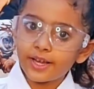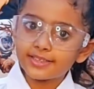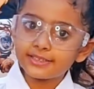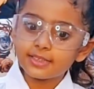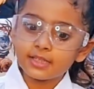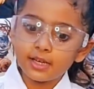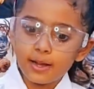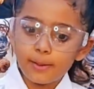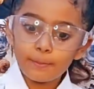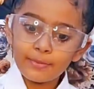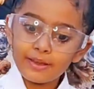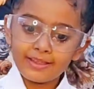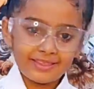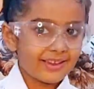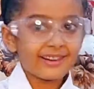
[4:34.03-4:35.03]
rising up
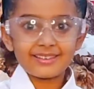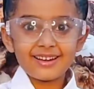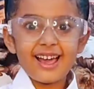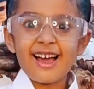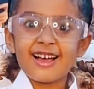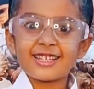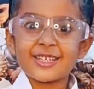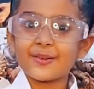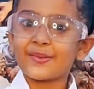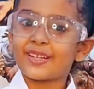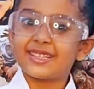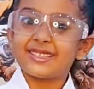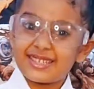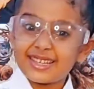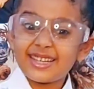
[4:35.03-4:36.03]
in the glass, you
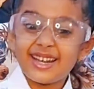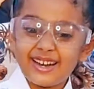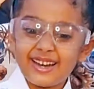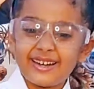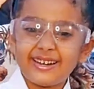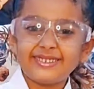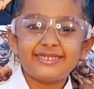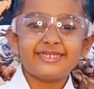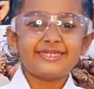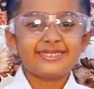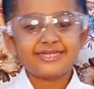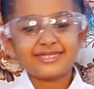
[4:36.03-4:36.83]
can see it.